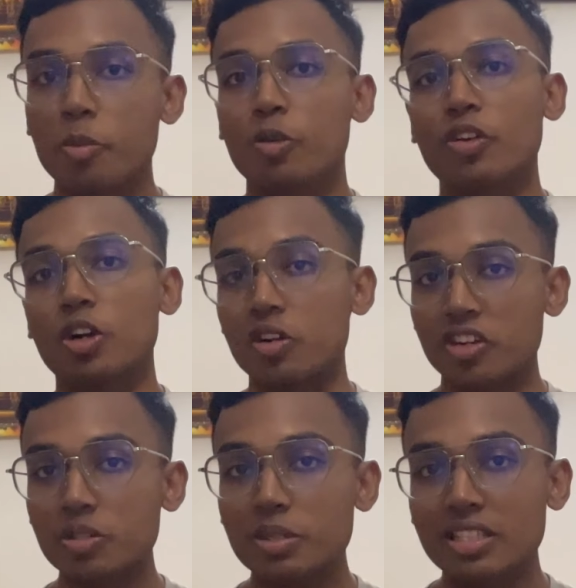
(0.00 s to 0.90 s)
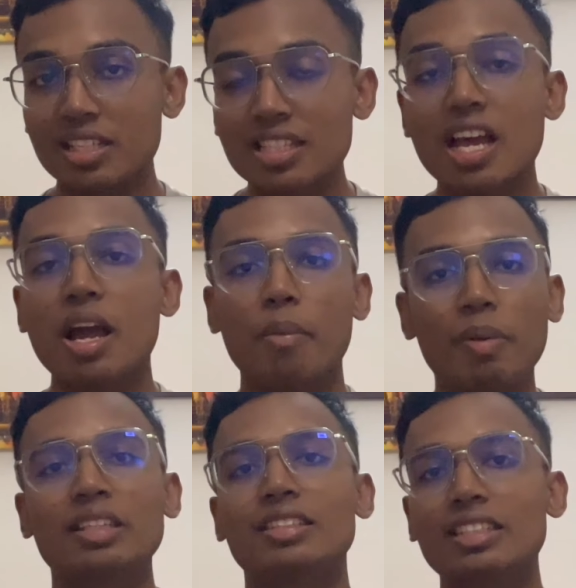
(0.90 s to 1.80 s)
many of you are going to trust me in this,
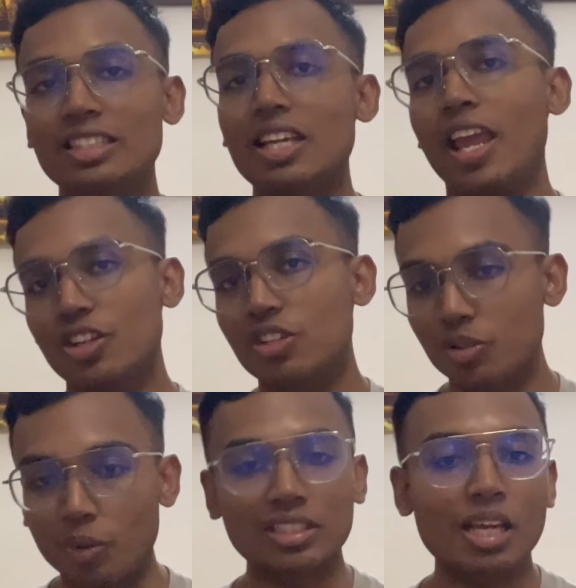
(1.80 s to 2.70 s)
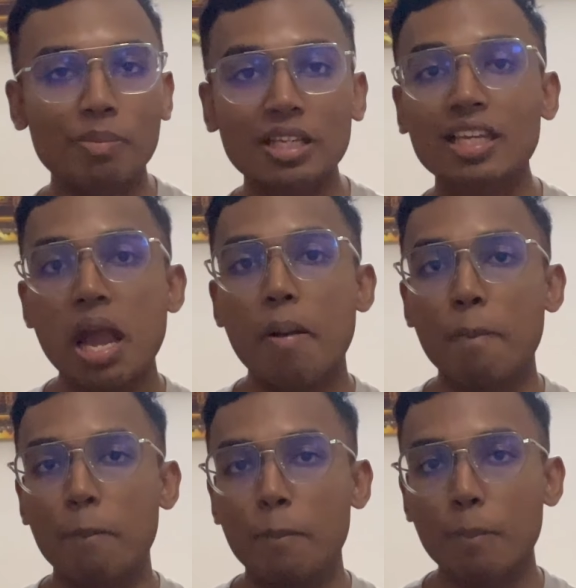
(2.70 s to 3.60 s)
but this is actually what's happening.
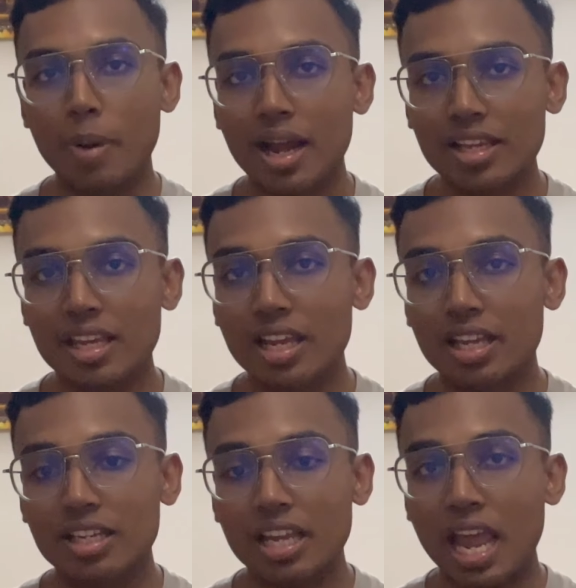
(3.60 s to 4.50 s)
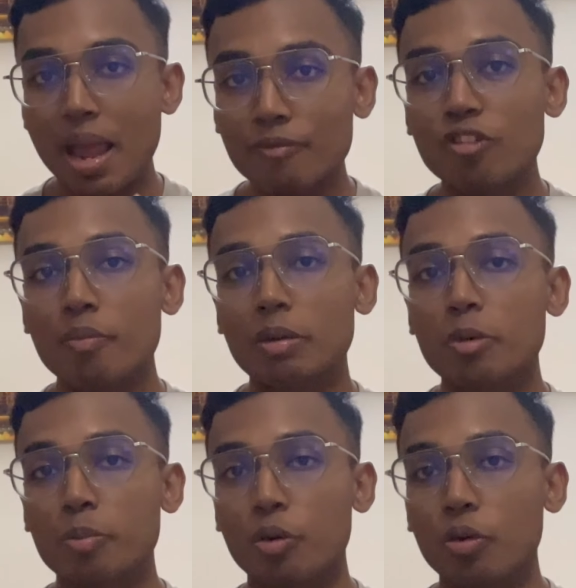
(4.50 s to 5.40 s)
My M4
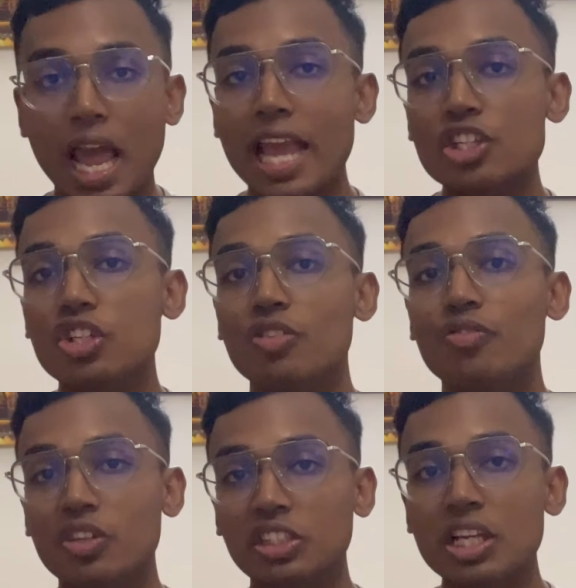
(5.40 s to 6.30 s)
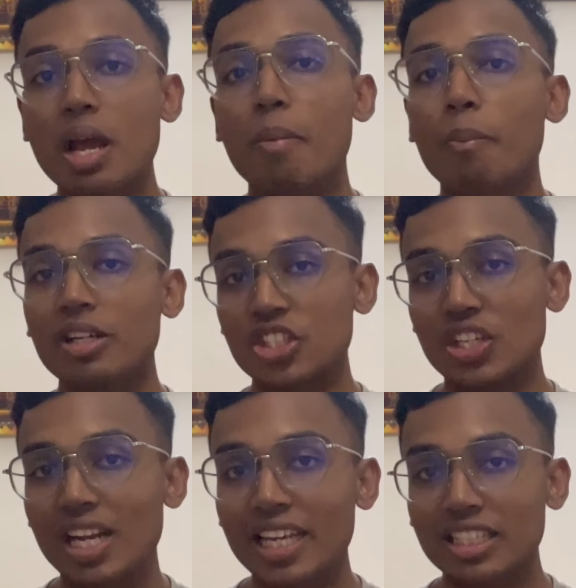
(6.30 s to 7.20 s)
MacBook Pro actually feels much
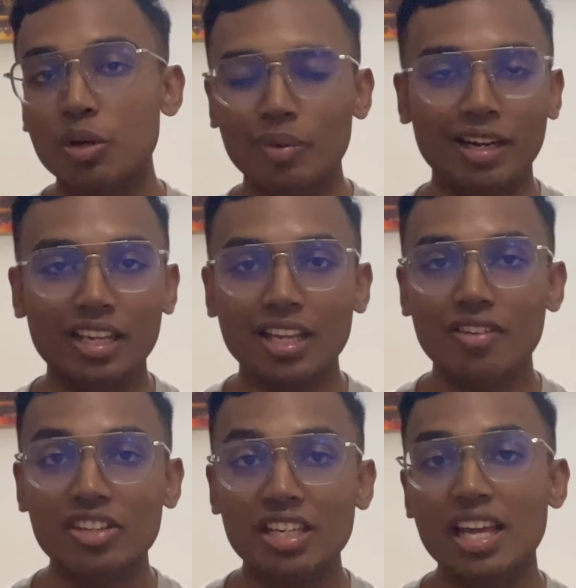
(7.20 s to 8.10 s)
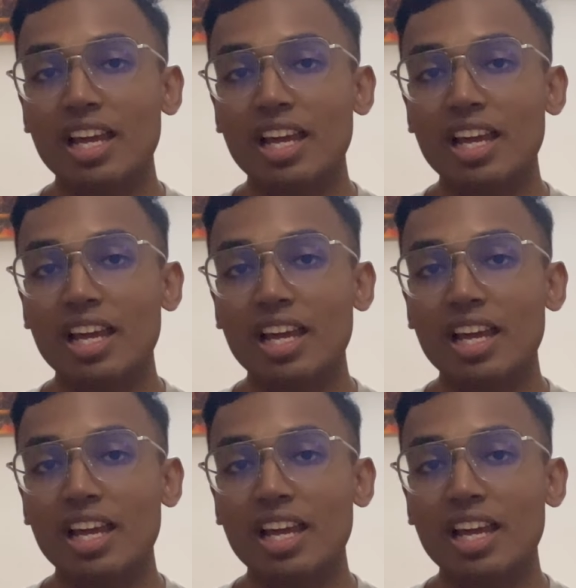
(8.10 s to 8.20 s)
lighter when I carry it